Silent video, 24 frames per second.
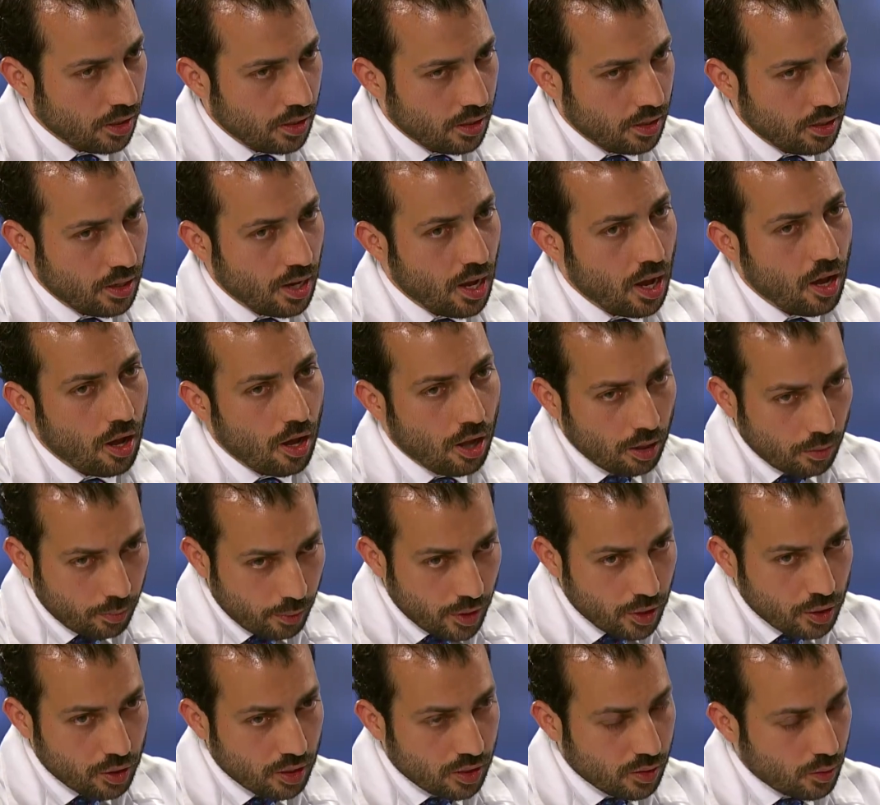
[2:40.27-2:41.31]
Not all
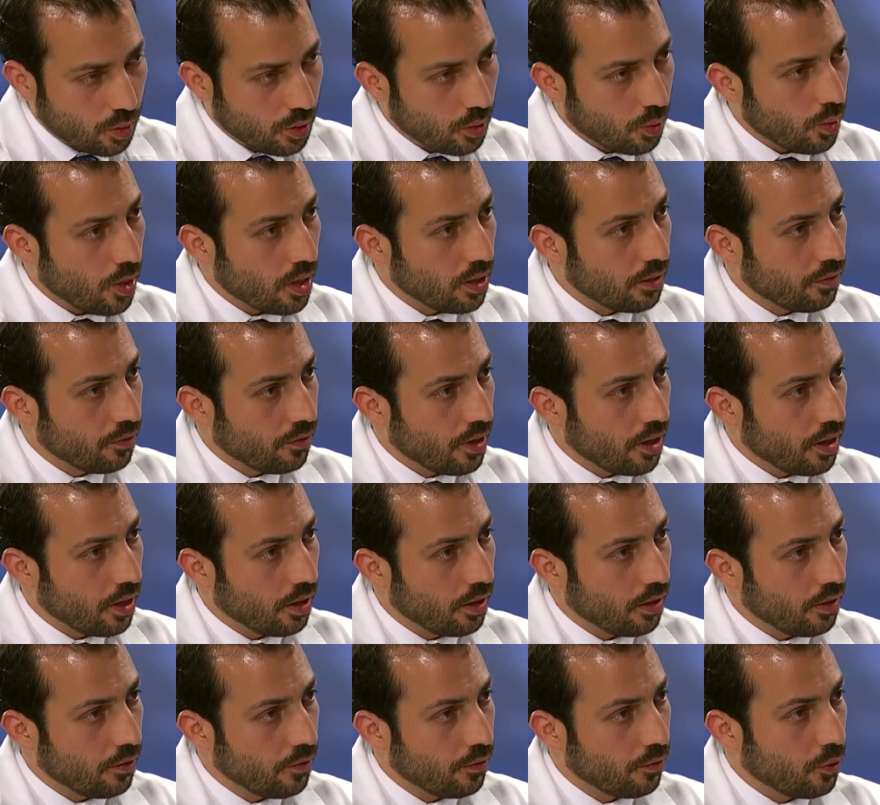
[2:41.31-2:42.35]
patients will
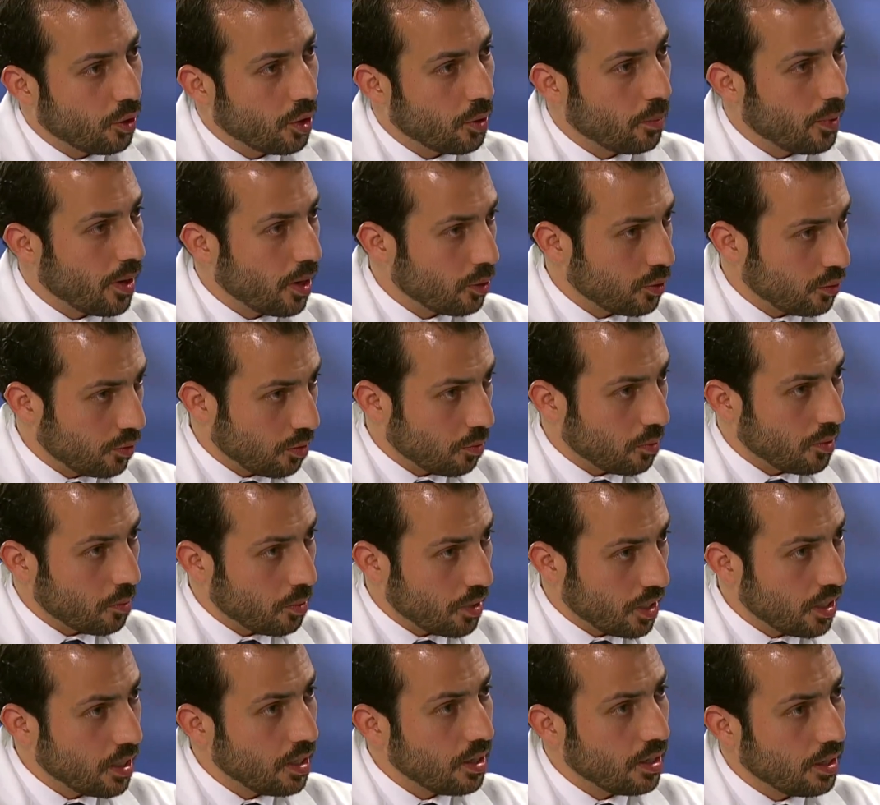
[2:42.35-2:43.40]
qualify for a pouch from the
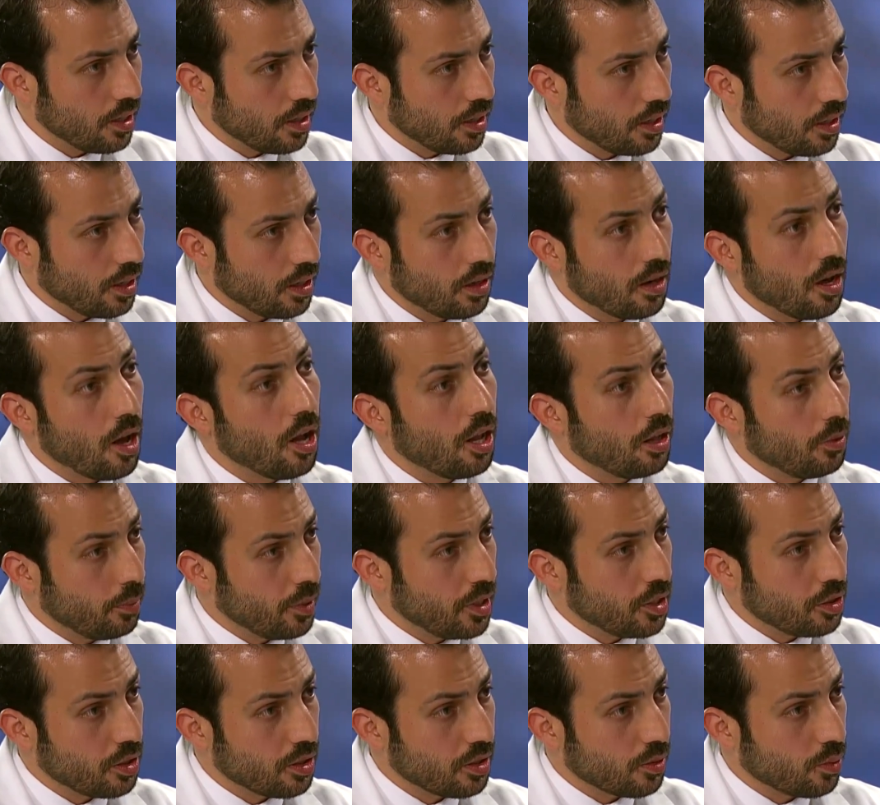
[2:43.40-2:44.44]
beginning, and not all
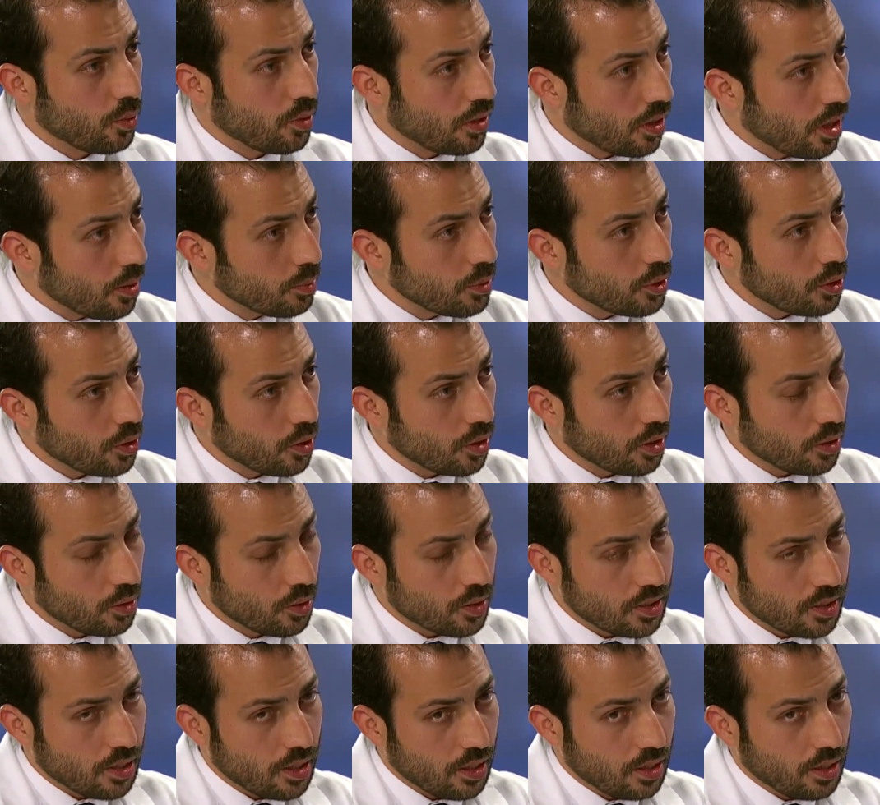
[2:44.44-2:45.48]
patients will come to you and you
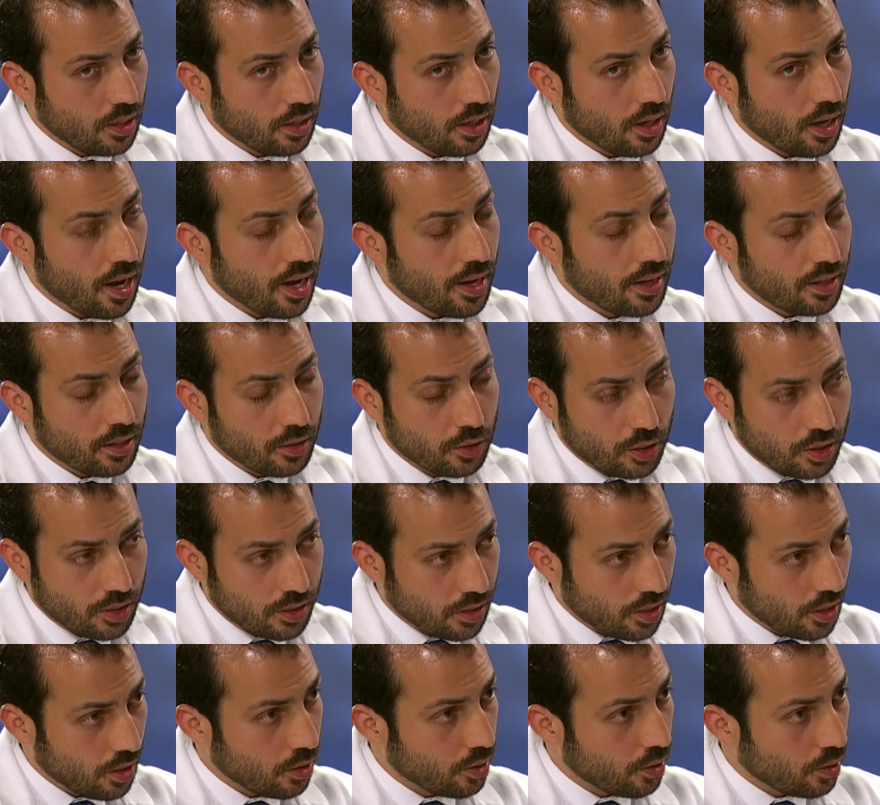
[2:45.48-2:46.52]
say, I can just
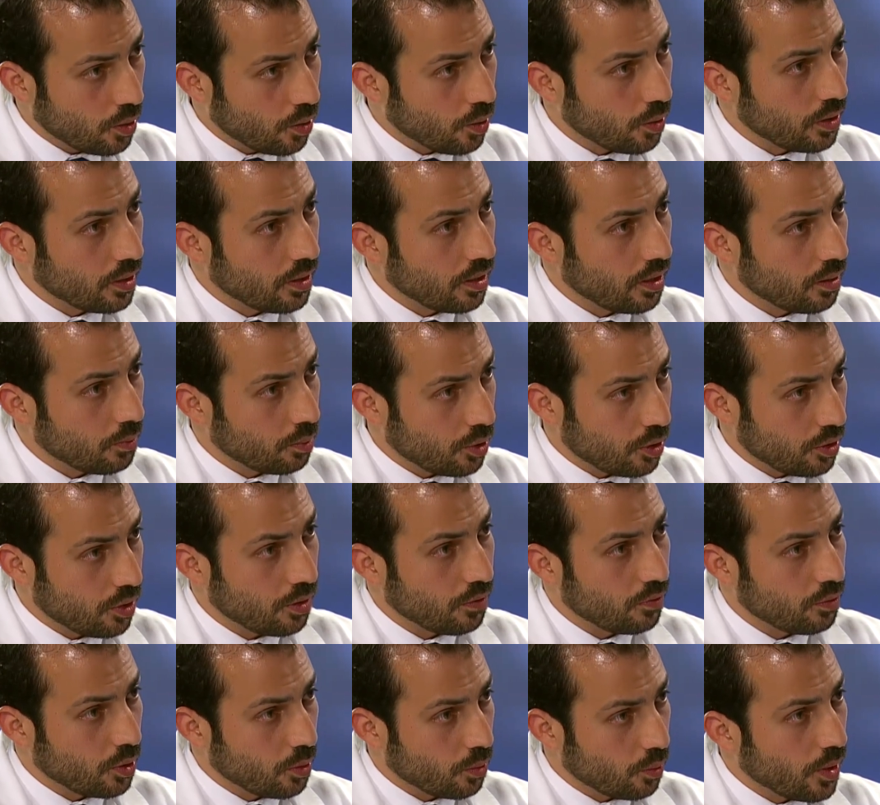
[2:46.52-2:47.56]
take your colon and
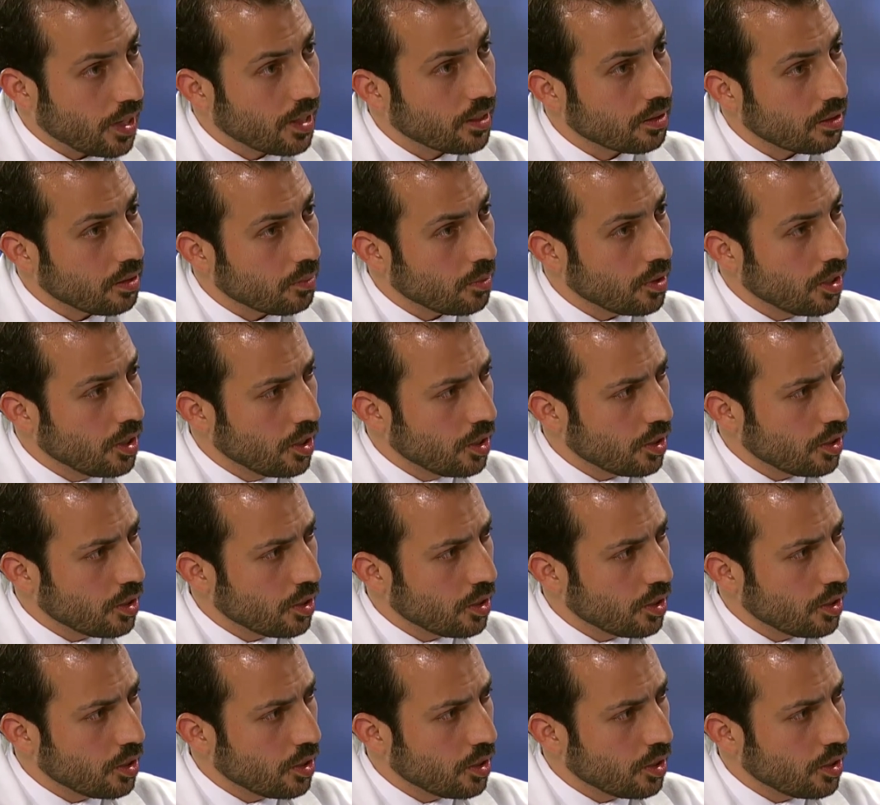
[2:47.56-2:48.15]
preserve your rectum.